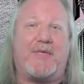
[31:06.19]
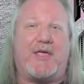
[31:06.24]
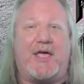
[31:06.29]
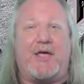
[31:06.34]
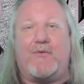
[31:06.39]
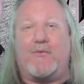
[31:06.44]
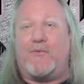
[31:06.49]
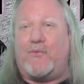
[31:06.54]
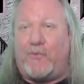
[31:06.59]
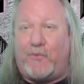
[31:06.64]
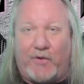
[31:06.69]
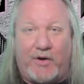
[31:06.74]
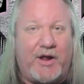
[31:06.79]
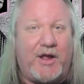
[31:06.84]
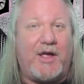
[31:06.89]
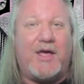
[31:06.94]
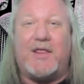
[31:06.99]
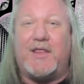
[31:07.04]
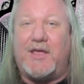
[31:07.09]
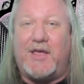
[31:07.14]
It
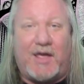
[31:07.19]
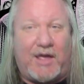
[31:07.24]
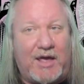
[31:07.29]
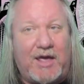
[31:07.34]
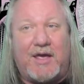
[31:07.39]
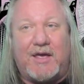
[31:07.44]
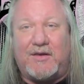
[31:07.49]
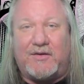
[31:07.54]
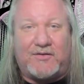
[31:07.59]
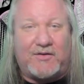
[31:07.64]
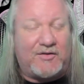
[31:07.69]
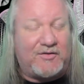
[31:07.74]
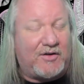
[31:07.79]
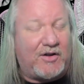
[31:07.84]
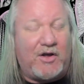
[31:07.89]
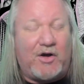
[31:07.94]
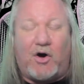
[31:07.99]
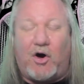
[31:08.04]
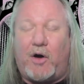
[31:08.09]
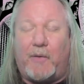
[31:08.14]
really is. It's
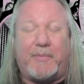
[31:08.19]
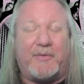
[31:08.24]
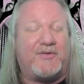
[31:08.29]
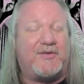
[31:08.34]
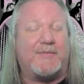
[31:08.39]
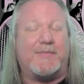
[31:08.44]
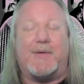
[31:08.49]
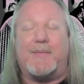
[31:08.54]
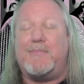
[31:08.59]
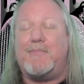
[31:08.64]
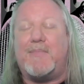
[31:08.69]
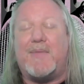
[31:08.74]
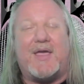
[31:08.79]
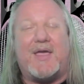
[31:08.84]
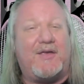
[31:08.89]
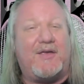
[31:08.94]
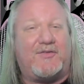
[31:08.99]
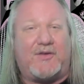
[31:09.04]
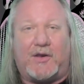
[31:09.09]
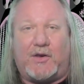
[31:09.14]
going to open some
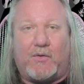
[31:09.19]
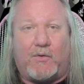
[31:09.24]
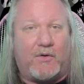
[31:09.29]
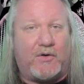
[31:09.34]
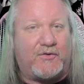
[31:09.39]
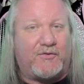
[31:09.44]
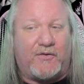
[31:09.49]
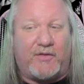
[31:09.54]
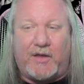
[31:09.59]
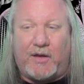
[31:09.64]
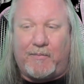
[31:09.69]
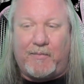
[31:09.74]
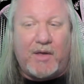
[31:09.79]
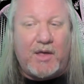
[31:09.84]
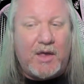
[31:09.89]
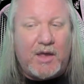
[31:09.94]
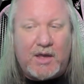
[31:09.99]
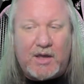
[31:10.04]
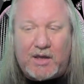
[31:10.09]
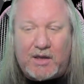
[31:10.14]
amazing doors for them
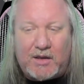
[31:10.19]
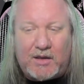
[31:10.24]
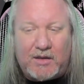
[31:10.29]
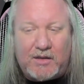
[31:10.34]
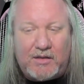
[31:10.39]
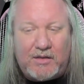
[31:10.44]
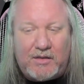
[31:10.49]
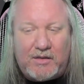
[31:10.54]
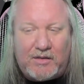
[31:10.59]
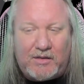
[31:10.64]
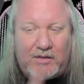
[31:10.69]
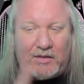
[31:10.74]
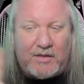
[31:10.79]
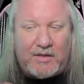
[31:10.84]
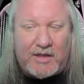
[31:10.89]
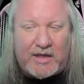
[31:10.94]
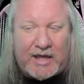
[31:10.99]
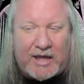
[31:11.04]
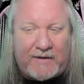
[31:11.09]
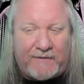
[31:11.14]

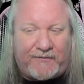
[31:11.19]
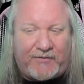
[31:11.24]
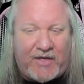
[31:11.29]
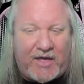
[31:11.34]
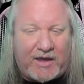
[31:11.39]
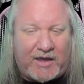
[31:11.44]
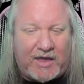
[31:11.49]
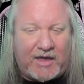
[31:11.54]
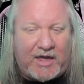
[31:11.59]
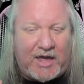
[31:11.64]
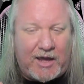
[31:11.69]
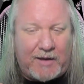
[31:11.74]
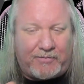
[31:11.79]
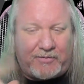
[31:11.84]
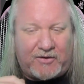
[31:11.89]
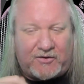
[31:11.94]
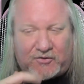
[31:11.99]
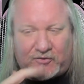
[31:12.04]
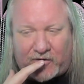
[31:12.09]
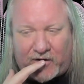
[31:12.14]
if they can keep
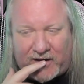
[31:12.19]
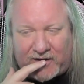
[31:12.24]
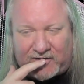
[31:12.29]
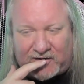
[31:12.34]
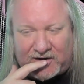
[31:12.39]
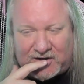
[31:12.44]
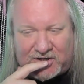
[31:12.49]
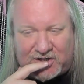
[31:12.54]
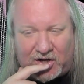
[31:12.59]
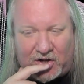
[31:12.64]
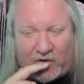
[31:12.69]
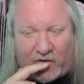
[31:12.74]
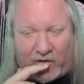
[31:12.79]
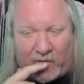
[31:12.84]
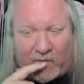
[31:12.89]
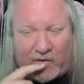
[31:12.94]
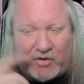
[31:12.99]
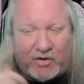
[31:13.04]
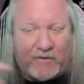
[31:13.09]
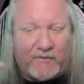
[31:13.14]
this transition
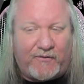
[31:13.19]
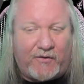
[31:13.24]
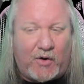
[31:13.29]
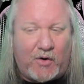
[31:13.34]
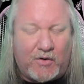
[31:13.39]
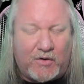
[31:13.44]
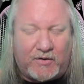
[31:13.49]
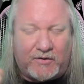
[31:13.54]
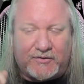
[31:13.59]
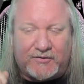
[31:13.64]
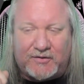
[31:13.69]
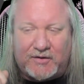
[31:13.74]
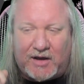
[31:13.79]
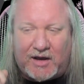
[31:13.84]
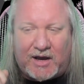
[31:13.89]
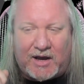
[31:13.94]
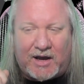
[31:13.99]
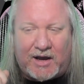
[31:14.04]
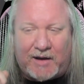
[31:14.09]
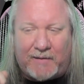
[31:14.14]
going with her vocals.
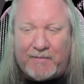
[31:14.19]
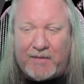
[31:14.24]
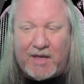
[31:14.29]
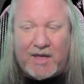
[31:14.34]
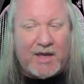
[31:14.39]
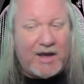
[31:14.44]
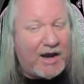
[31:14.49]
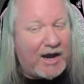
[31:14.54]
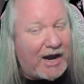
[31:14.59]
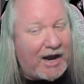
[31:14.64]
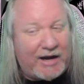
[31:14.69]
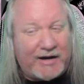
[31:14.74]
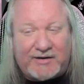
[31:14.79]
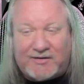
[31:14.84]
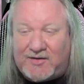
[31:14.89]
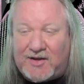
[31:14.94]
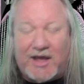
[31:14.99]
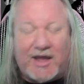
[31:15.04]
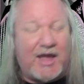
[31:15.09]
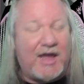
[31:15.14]
Um, I
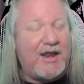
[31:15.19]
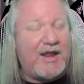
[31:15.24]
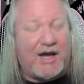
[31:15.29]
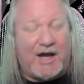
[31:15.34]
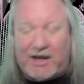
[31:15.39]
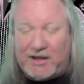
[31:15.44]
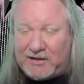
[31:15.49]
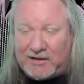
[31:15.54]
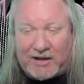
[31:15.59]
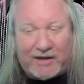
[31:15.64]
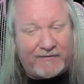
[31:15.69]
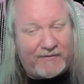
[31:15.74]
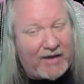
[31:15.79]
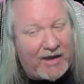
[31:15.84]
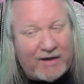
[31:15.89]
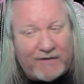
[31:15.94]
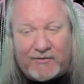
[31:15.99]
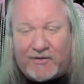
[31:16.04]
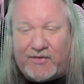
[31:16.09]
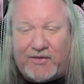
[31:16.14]
dig it. I love
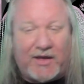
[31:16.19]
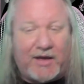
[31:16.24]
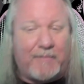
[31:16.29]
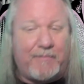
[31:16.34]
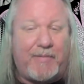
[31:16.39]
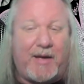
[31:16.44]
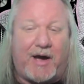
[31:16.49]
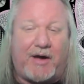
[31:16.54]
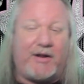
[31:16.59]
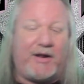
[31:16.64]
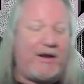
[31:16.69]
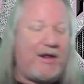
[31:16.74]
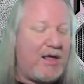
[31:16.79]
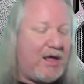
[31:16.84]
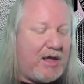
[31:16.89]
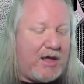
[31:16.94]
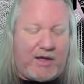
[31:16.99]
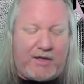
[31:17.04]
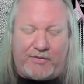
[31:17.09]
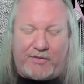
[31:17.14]
everything about it.
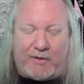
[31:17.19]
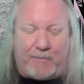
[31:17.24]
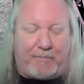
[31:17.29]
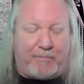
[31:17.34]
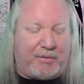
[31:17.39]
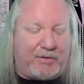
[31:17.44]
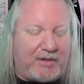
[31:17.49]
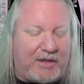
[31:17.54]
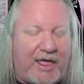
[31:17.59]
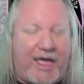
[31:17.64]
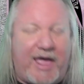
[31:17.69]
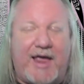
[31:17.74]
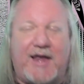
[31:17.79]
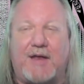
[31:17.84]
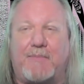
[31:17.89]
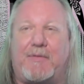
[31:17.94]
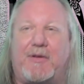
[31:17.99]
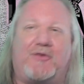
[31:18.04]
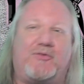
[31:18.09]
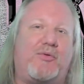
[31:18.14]
The
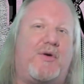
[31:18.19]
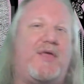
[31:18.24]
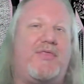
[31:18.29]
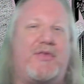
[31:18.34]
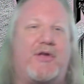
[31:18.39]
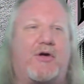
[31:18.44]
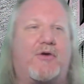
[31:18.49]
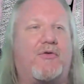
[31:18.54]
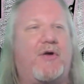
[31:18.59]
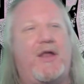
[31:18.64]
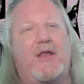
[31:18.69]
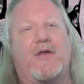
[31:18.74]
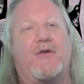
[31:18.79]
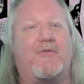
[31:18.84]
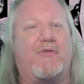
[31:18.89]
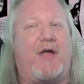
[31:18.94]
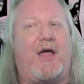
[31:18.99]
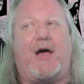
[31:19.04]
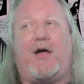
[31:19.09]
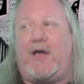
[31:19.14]
blend between the grit and
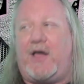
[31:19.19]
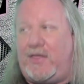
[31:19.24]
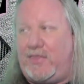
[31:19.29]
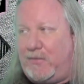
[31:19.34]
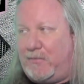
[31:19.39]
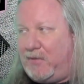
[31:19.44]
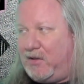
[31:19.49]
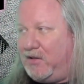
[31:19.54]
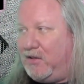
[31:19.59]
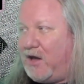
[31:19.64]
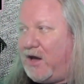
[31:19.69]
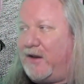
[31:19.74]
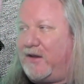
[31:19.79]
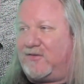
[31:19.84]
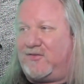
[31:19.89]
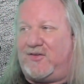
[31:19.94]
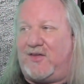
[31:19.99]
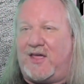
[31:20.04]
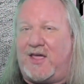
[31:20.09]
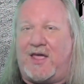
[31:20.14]
growl and the
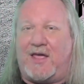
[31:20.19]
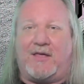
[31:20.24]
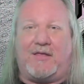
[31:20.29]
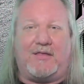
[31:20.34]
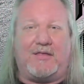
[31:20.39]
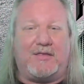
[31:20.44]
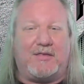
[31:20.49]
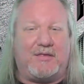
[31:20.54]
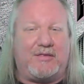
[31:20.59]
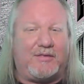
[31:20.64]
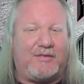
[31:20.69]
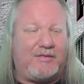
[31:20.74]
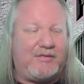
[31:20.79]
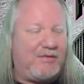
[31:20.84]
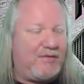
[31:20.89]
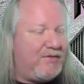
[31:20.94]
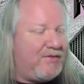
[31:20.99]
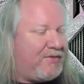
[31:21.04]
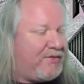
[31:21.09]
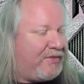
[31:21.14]
melodic singing
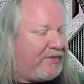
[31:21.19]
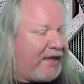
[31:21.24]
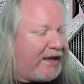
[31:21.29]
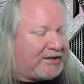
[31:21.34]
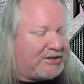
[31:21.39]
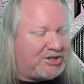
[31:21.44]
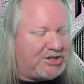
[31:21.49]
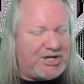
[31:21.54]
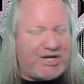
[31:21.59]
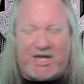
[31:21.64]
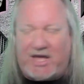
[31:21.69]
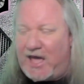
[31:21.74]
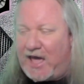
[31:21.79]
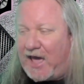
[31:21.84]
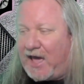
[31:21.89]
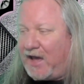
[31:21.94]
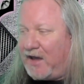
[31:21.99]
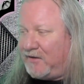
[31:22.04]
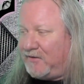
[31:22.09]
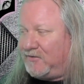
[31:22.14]
that she
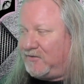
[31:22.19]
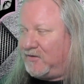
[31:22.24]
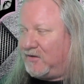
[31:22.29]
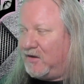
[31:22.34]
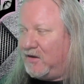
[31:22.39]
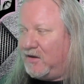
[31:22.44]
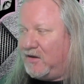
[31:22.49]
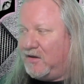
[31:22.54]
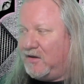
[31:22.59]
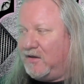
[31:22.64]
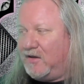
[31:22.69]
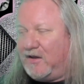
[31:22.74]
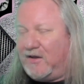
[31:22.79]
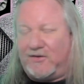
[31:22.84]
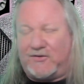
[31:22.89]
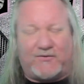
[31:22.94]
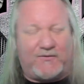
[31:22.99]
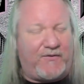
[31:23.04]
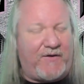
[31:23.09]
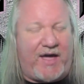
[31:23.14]
has
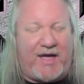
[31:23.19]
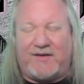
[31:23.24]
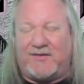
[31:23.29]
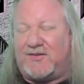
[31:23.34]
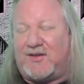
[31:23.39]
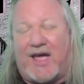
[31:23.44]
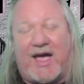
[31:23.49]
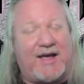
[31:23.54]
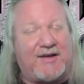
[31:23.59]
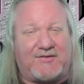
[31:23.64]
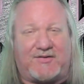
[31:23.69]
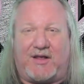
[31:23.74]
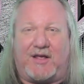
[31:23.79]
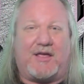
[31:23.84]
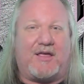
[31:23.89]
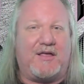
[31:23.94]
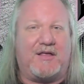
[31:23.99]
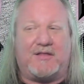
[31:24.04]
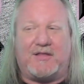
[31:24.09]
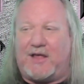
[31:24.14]
is fantastic.
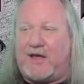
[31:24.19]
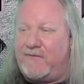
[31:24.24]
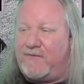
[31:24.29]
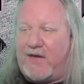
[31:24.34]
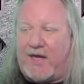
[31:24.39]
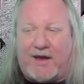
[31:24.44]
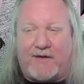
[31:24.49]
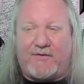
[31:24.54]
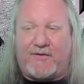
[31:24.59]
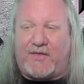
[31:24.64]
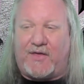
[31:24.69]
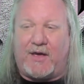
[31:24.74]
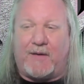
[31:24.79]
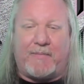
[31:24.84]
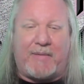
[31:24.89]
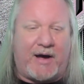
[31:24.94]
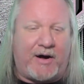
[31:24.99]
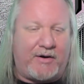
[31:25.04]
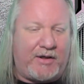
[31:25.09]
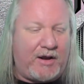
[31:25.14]
Love everything
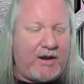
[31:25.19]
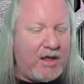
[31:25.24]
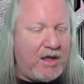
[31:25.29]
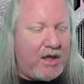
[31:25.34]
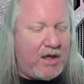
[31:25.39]
about it.